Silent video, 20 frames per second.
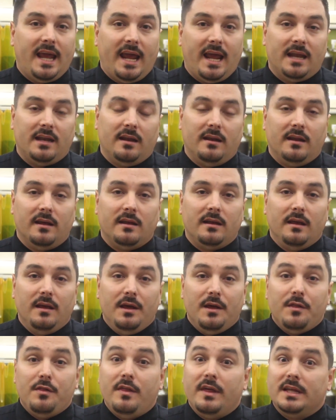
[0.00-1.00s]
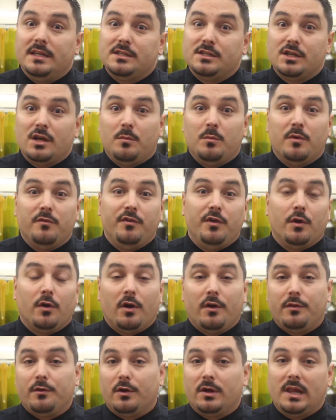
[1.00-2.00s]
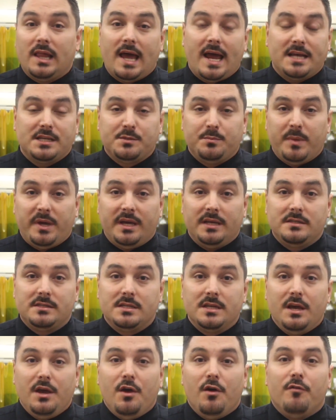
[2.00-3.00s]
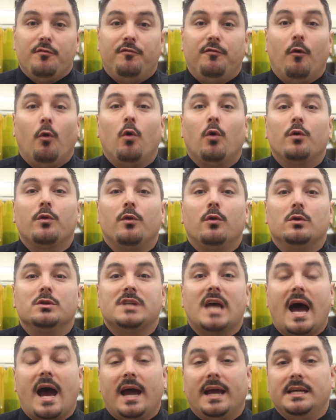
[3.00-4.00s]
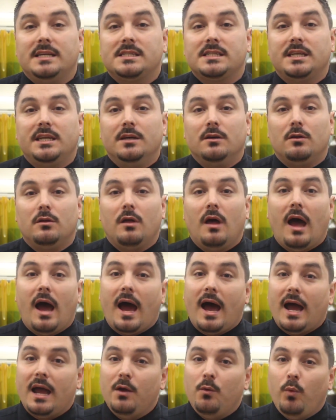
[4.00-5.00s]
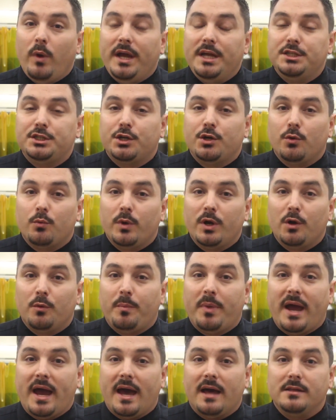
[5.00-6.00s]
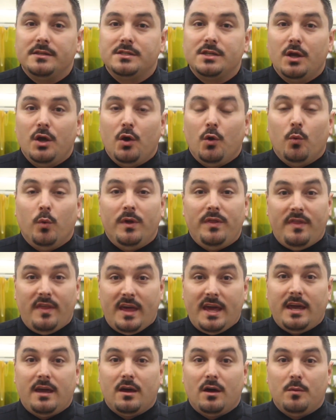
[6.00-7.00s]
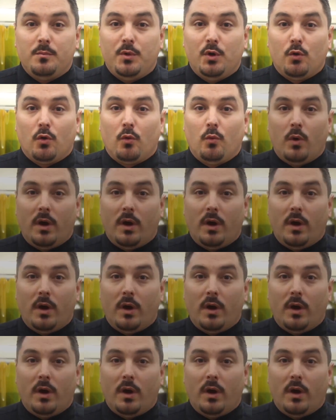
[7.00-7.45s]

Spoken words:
candidate than some of your other classmates for those high skill, high wage career paths when they come your